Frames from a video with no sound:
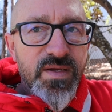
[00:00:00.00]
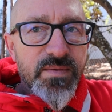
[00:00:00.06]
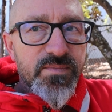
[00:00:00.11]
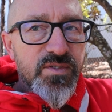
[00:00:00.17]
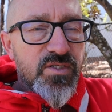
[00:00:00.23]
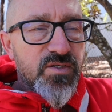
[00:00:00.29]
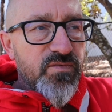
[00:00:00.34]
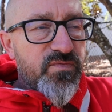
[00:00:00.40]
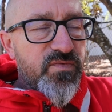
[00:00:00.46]

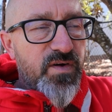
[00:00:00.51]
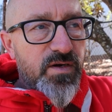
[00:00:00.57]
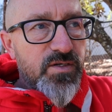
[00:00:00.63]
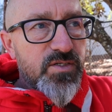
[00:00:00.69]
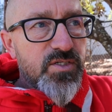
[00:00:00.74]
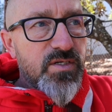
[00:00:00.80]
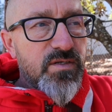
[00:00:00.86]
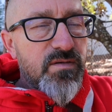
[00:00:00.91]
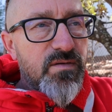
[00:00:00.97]
them to
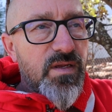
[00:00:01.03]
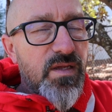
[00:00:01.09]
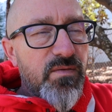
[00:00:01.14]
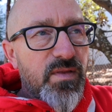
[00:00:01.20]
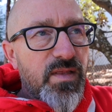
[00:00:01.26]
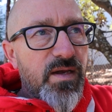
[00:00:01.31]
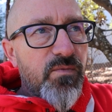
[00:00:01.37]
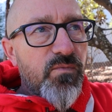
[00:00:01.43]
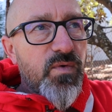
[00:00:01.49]
function,
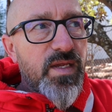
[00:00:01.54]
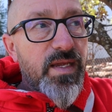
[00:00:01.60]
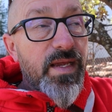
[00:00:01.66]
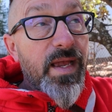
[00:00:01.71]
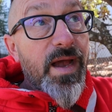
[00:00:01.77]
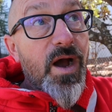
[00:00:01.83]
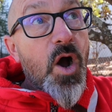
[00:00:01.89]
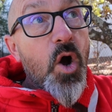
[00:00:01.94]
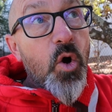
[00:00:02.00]
that we
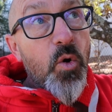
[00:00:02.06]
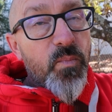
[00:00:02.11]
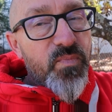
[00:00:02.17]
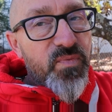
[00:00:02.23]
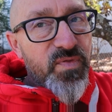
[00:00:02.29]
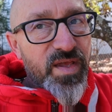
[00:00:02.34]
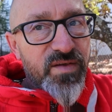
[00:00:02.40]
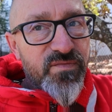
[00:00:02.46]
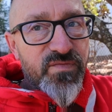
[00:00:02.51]

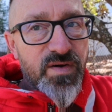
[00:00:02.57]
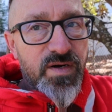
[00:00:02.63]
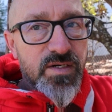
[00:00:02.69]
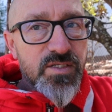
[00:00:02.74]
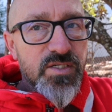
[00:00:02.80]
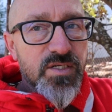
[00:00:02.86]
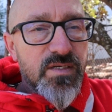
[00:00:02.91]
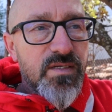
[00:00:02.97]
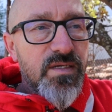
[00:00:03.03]
hope they
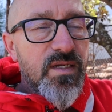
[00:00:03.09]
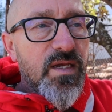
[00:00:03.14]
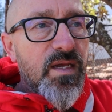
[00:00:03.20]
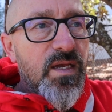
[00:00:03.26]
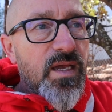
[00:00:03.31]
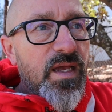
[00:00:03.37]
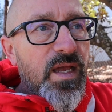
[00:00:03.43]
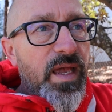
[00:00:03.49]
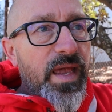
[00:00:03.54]
function.
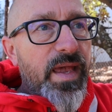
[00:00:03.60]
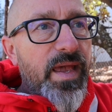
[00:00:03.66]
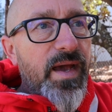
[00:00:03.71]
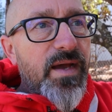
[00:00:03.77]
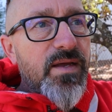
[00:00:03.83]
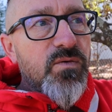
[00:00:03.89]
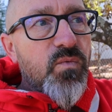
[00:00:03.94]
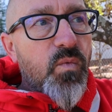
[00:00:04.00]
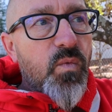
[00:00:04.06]

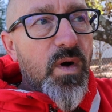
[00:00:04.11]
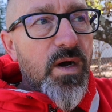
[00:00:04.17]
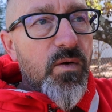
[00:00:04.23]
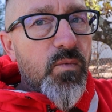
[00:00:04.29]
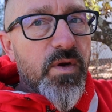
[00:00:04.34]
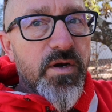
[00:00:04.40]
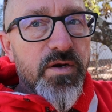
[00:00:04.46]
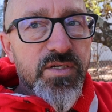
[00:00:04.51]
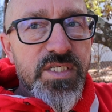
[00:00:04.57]
And what
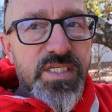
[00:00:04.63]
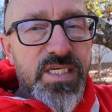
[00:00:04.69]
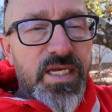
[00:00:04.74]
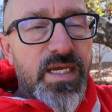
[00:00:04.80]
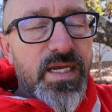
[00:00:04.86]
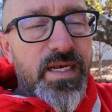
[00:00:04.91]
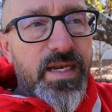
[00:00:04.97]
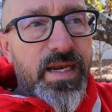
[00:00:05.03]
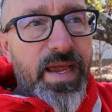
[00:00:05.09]
we are
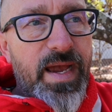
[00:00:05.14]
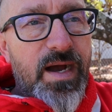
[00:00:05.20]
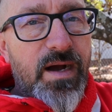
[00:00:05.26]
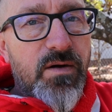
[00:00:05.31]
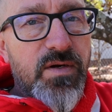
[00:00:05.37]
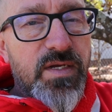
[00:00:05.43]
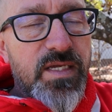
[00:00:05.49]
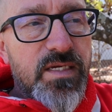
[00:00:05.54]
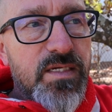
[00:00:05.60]
seeing
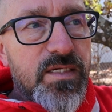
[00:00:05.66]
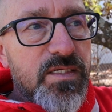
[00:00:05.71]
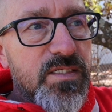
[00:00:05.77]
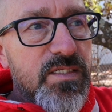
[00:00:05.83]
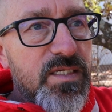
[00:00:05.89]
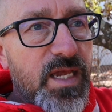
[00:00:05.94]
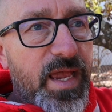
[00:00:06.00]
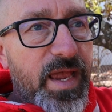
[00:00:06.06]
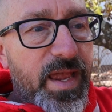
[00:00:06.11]
now
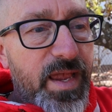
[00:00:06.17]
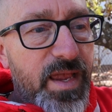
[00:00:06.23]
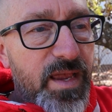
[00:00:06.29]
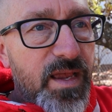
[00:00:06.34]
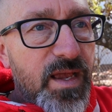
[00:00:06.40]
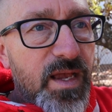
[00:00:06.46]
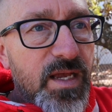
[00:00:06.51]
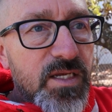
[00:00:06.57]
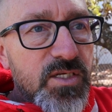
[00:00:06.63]
is
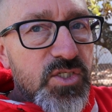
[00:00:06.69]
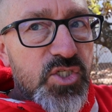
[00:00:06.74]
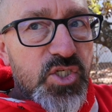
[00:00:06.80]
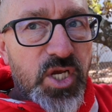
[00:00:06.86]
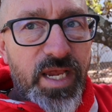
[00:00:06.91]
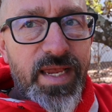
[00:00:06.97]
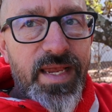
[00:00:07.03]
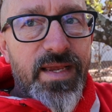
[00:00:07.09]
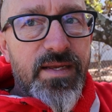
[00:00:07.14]
a
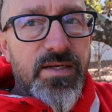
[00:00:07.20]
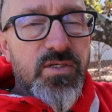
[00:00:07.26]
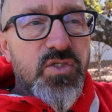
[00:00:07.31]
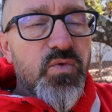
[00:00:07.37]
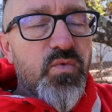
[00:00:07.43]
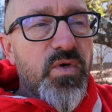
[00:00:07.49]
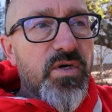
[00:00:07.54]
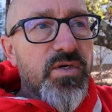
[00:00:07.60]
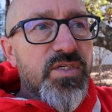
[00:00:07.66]

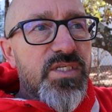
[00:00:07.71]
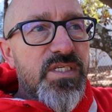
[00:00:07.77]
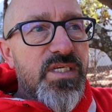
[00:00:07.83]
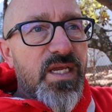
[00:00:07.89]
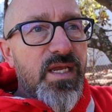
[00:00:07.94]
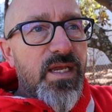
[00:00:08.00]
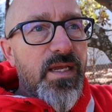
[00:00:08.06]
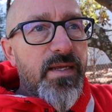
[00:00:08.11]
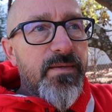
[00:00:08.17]
change. We're
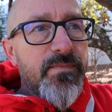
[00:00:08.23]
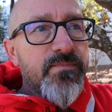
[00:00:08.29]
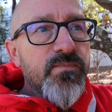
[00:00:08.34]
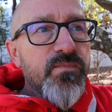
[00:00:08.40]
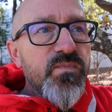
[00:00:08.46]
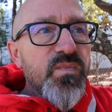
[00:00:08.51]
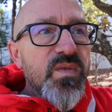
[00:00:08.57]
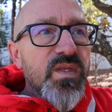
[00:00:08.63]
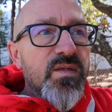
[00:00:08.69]
seeing
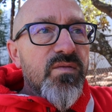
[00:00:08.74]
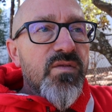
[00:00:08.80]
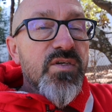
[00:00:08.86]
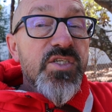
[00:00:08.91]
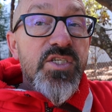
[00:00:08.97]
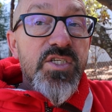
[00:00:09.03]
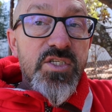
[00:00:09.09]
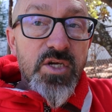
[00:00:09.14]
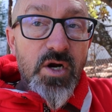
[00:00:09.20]
the
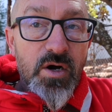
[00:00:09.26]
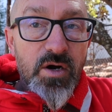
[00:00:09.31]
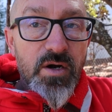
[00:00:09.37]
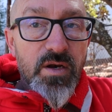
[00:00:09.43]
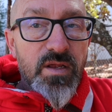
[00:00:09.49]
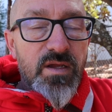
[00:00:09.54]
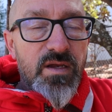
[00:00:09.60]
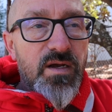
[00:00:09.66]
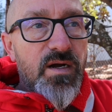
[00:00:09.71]

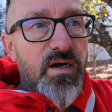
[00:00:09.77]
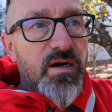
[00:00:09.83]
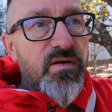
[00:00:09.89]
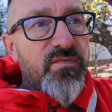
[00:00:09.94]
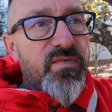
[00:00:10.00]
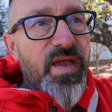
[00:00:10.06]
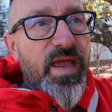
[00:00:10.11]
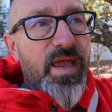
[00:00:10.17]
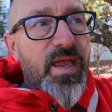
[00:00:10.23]
start
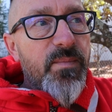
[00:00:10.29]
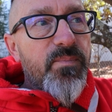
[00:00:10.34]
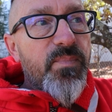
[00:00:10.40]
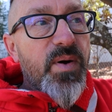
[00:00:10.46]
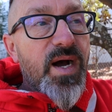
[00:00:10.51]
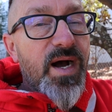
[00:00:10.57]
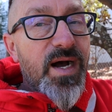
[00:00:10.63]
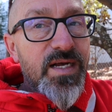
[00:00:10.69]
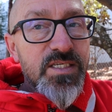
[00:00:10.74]
of a
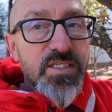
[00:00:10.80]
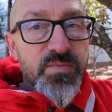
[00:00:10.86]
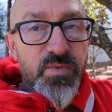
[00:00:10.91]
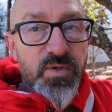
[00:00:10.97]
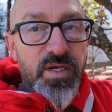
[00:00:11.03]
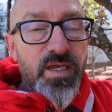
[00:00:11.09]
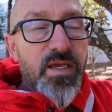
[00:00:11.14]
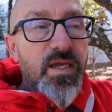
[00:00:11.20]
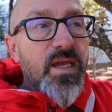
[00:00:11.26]

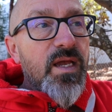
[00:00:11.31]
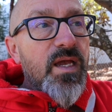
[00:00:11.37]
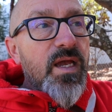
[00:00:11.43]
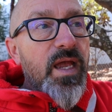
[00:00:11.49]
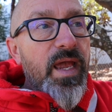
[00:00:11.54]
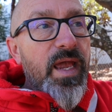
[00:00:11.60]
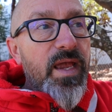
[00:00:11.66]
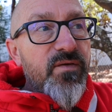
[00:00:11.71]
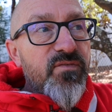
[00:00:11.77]
possibly
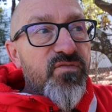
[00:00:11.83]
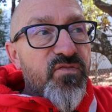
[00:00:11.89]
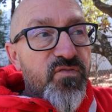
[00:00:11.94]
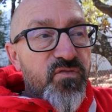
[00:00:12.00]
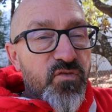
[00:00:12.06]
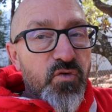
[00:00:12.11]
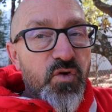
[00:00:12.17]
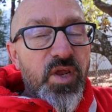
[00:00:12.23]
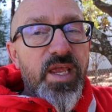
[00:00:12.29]
a
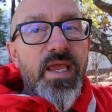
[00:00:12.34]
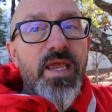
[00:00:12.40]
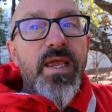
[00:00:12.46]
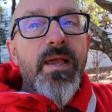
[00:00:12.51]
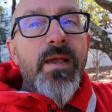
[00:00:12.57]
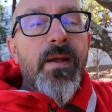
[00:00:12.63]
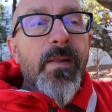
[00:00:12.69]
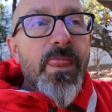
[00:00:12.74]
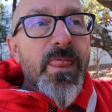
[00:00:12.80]

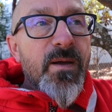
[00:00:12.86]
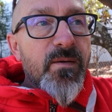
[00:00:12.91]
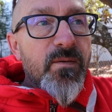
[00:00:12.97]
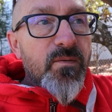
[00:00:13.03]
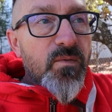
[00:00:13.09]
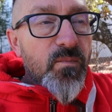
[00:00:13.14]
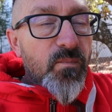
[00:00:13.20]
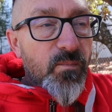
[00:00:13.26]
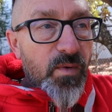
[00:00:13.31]
free
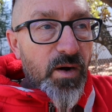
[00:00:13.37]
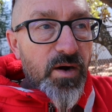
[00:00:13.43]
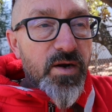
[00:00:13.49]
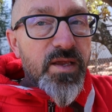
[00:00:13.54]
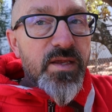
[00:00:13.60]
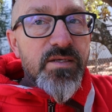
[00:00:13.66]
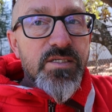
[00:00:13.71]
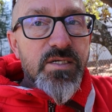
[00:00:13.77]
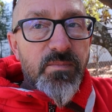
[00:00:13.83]

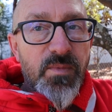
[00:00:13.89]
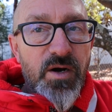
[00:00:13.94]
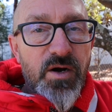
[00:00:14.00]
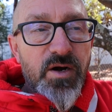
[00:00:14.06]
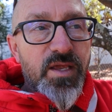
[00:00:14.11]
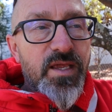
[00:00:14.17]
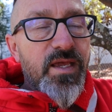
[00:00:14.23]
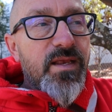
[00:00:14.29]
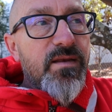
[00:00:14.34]

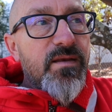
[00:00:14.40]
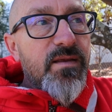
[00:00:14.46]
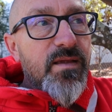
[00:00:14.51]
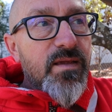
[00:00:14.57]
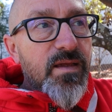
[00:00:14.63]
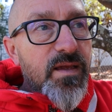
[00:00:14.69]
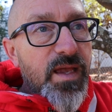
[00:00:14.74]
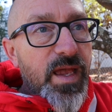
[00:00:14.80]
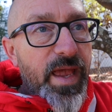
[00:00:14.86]
mark-to-market,
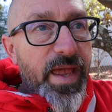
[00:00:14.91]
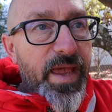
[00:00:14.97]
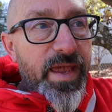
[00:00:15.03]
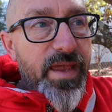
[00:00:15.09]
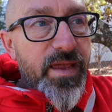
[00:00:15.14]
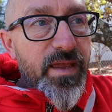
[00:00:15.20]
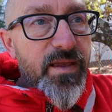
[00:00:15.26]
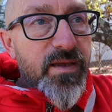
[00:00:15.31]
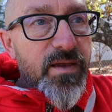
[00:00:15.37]

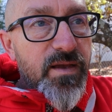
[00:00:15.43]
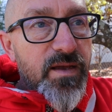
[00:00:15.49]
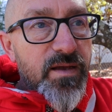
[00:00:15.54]
a